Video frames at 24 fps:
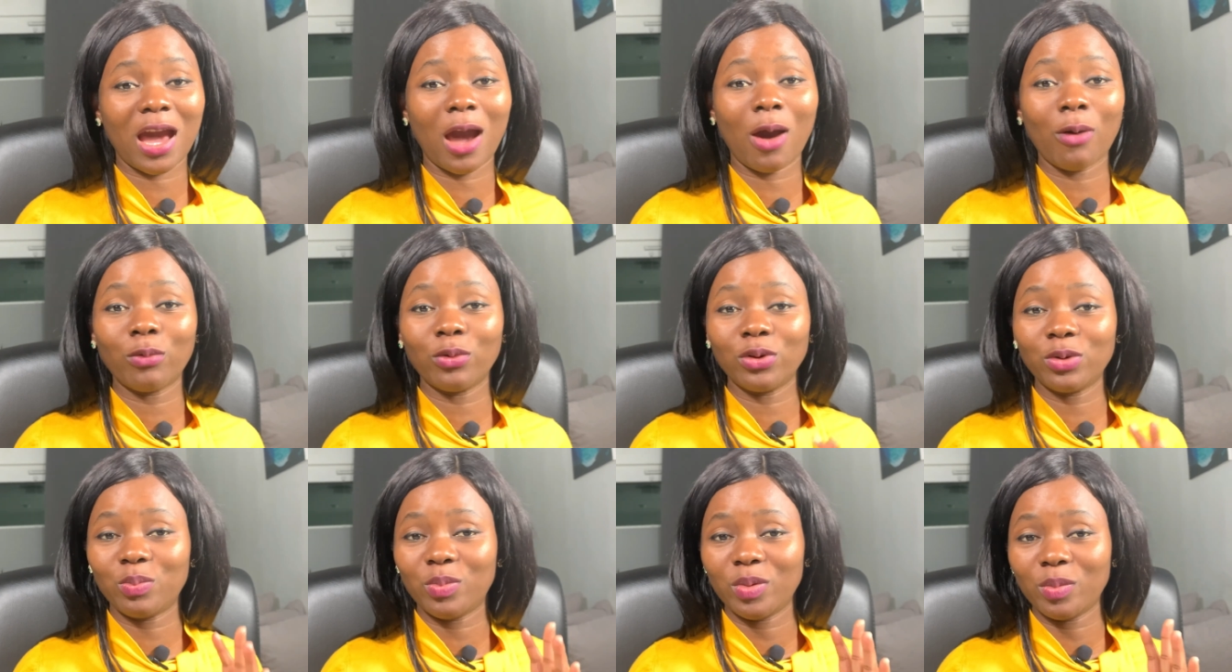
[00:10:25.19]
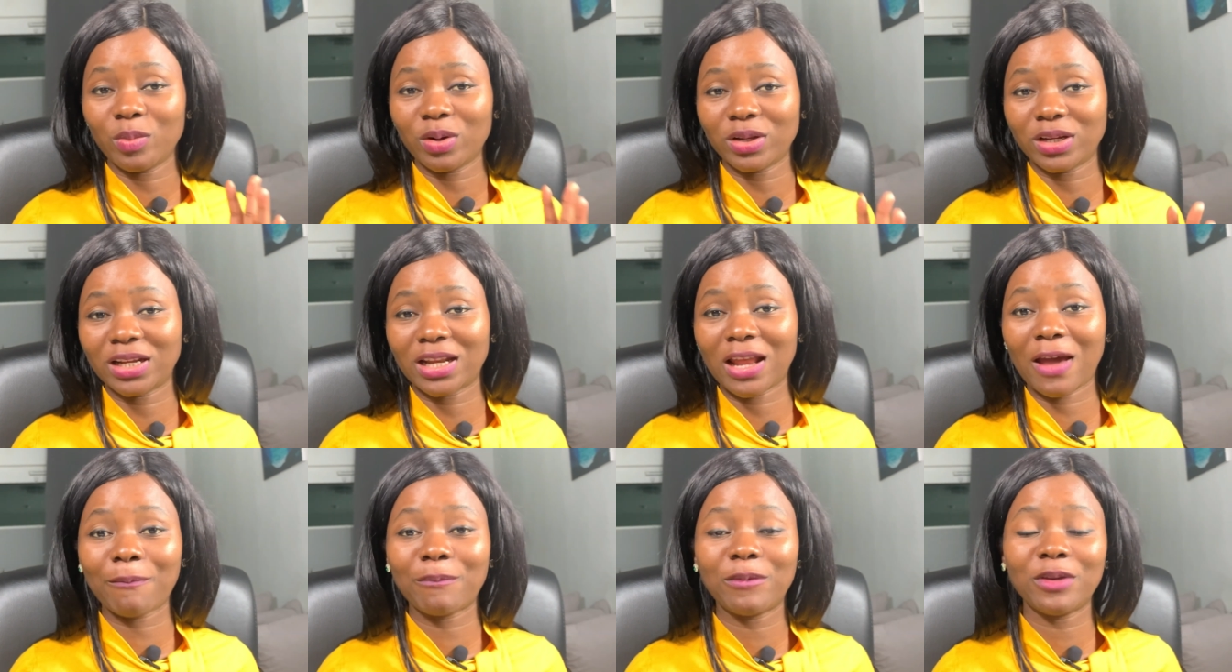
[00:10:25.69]
I would be more
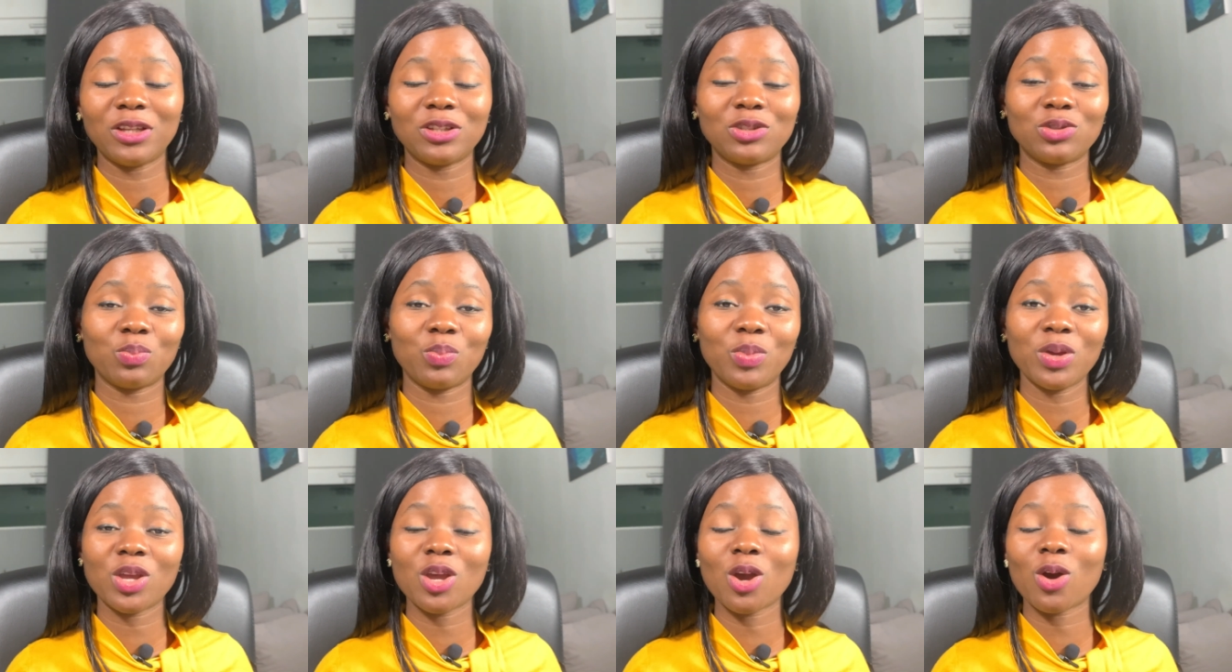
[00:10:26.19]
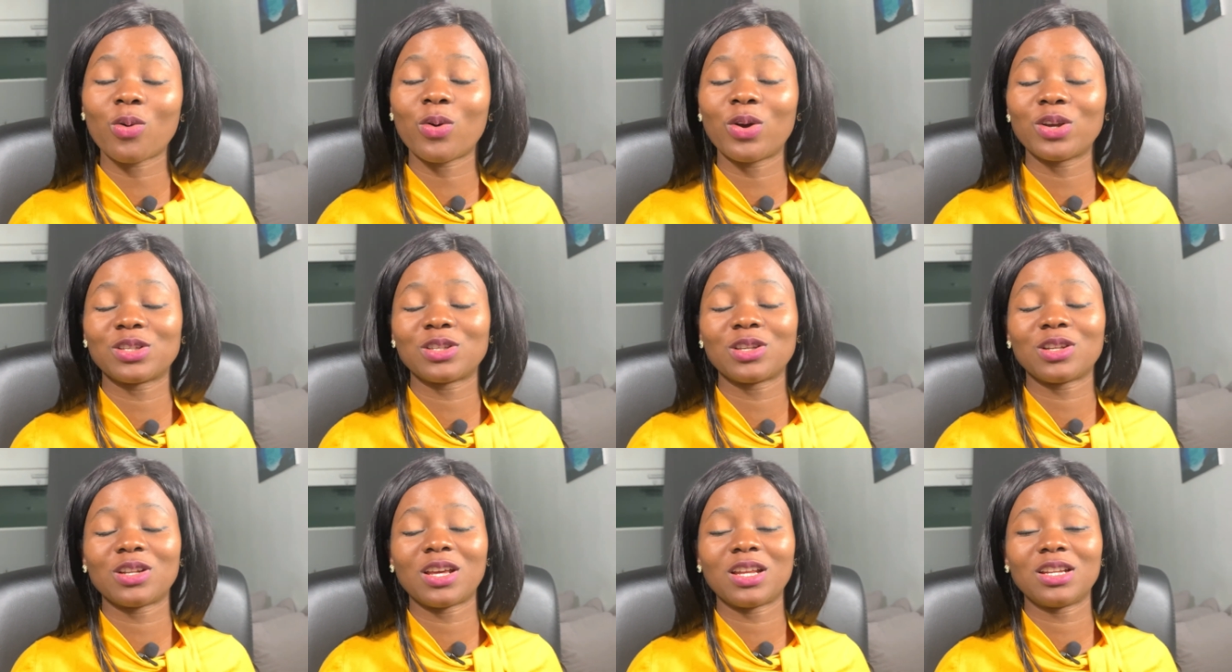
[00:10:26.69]
than happy to pick your
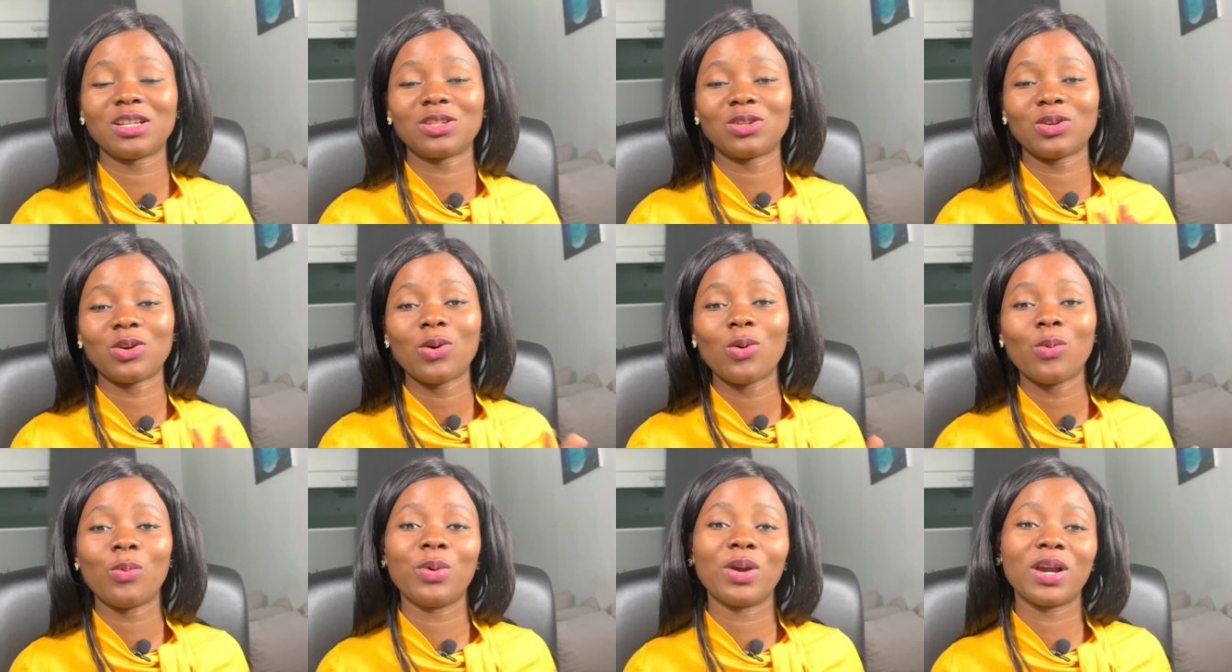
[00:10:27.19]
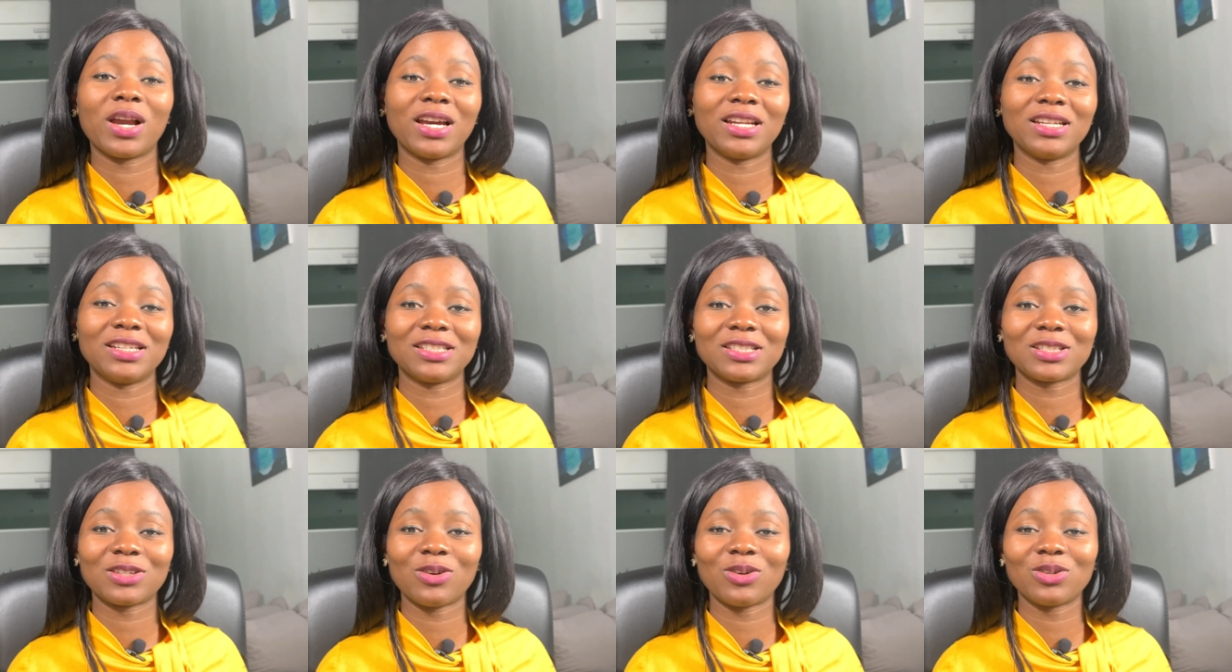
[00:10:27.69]
question and we can
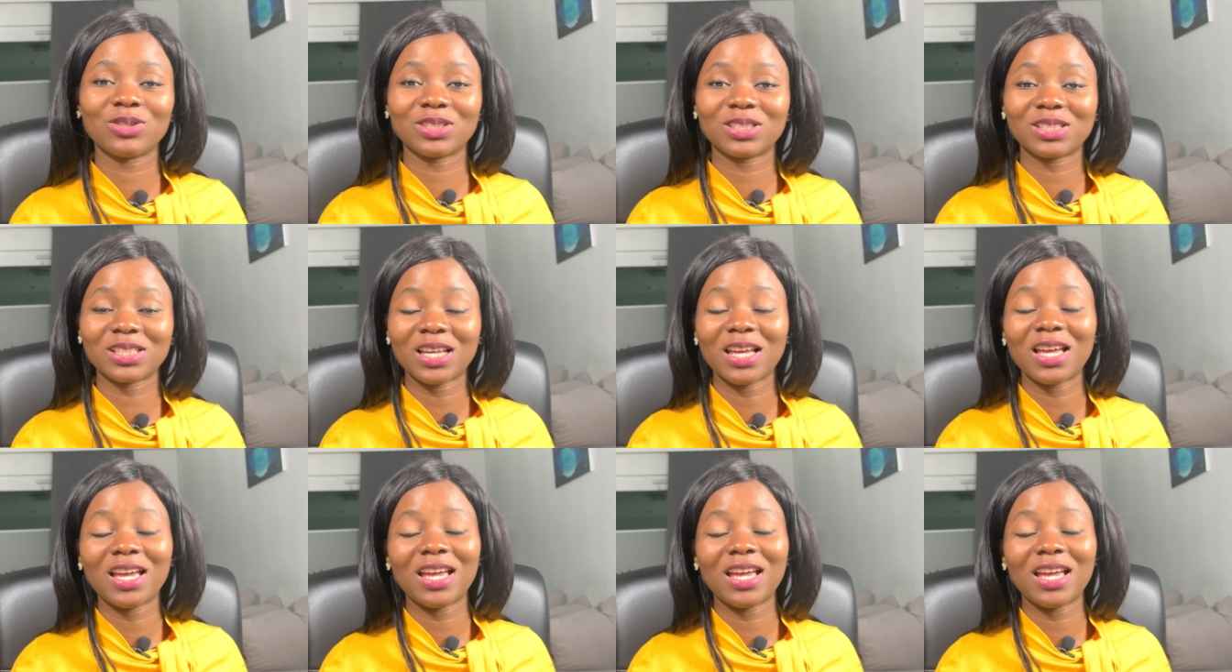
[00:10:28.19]
discuss